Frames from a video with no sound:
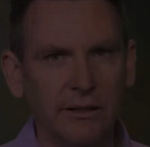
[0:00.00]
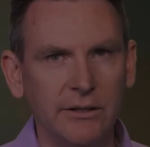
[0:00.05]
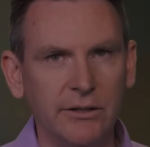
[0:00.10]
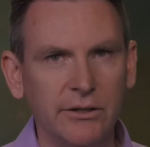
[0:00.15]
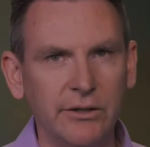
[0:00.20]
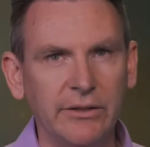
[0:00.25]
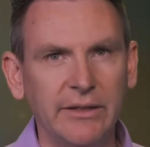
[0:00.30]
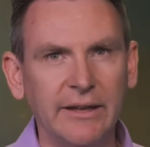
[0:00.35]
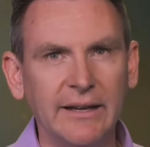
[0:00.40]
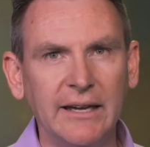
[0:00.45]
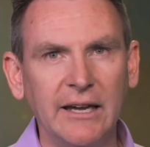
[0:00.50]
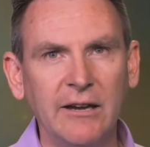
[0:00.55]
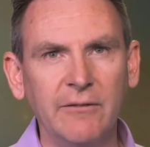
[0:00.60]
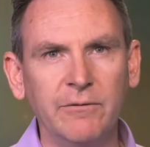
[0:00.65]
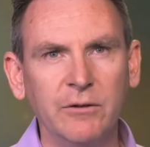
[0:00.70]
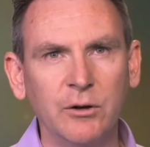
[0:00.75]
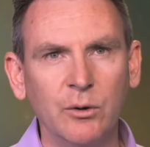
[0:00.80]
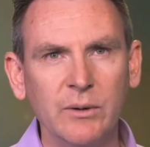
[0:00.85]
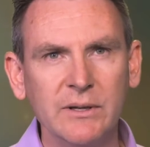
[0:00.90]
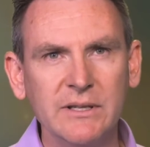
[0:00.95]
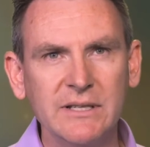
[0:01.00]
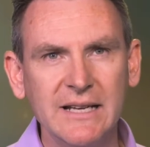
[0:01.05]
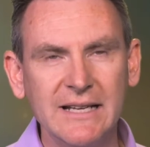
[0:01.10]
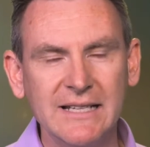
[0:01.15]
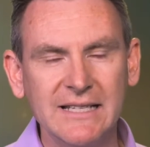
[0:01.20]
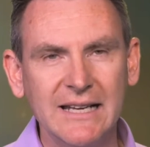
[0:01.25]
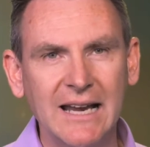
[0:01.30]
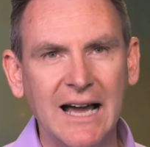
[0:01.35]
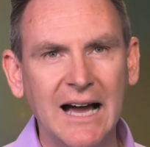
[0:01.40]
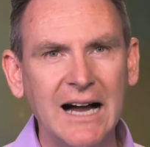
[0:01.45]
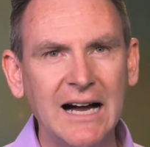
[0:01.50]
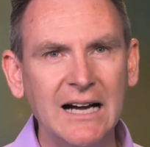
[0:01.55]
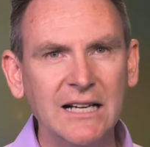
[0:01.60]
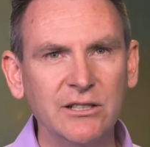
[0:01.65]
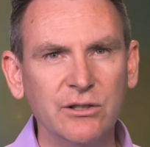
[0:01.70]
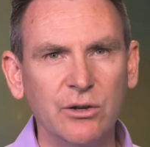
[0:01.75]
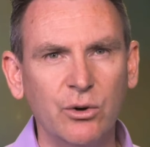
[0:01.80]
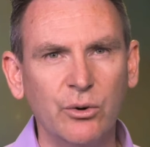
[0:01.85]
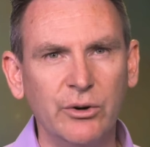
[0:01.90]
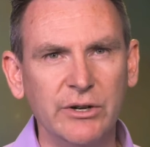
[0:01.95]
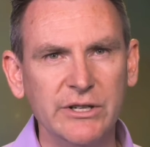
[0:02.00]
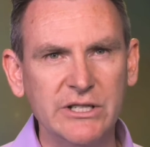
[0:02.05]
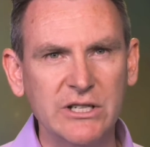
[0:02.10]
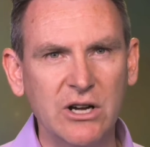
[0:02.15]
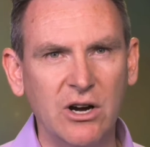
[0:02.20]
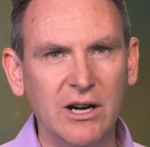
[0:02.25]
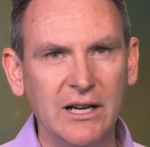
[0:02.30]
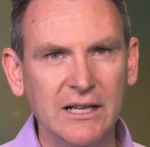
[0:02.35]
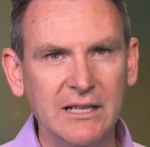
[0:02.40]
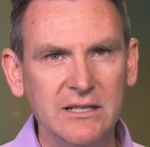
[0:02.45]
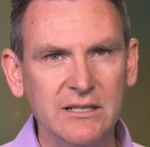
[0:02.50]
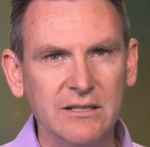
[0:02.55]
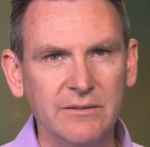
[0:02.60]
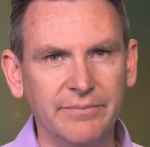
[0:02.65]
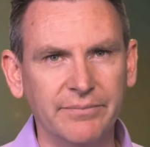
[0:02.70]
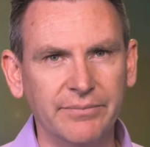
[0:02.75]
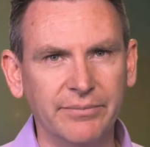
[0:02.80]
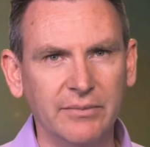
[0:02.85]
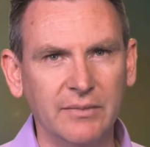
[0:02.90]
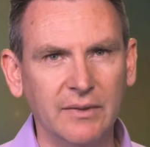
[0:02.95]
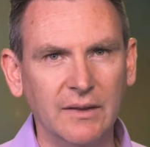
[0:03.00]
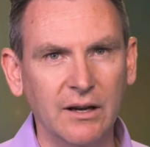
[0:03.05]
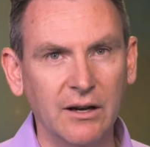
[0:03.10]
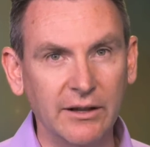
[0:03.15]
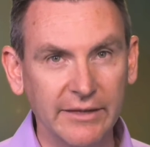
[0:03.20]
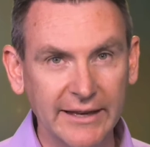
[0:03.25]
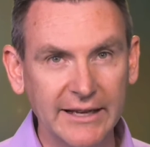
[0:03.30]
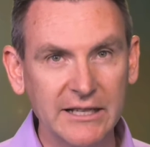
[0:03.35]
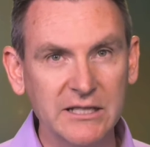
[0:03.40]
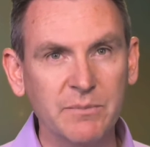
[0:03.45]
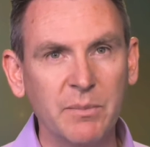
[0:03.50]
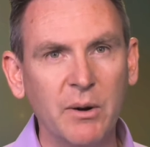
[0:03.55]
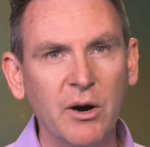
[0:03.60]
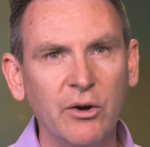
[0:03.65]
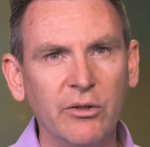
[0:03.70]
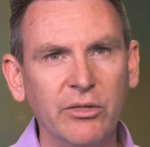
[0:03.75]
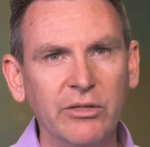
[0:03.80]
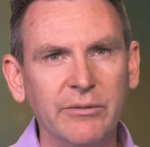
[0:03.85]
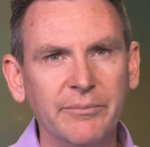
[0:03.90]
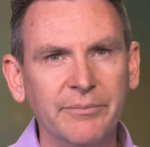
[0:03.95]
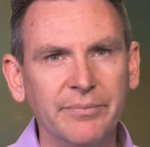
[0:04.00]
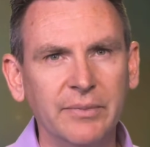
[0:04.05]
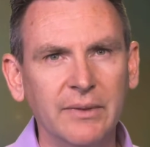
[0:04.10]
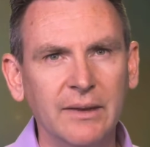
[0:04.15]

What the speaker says: Do you think influence is an art or a science? I think it's both.